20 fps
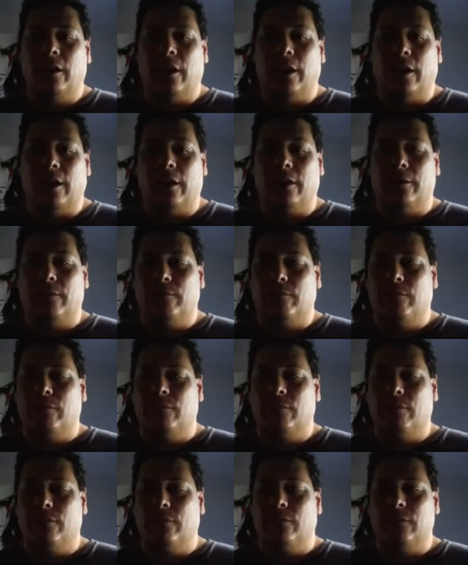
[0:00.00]

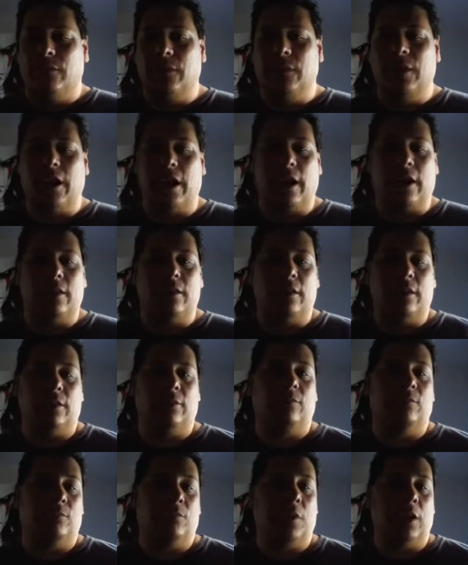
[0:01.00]

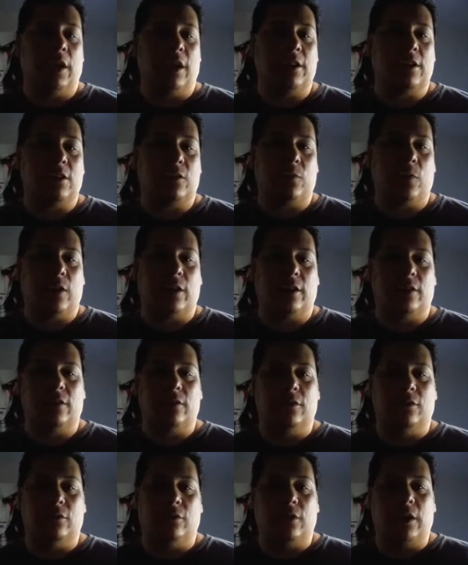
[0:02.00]
But I just
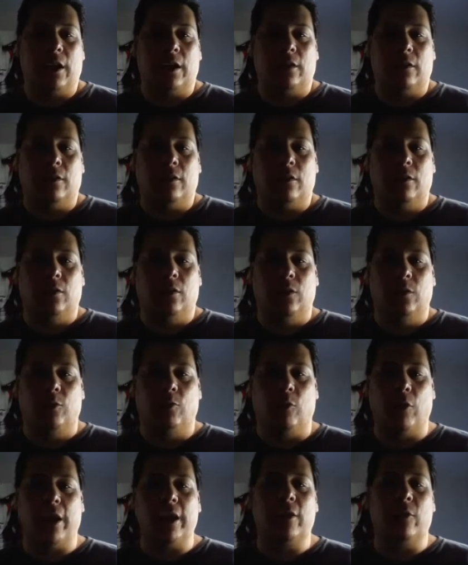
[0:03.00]
wanted to kind of
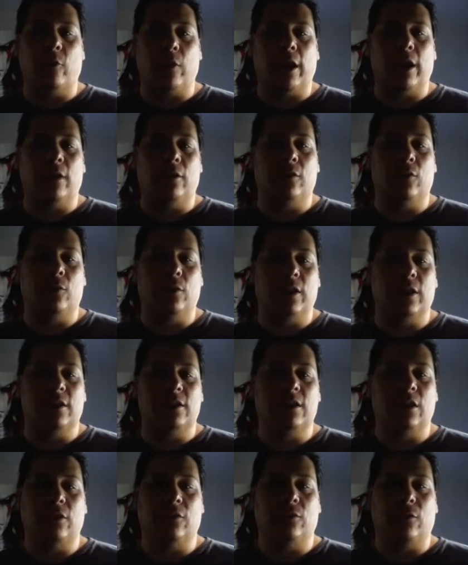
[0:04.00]
break ground with
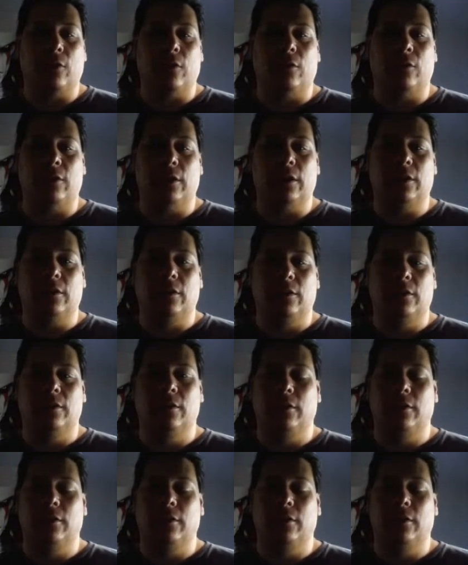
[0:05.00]
this intro and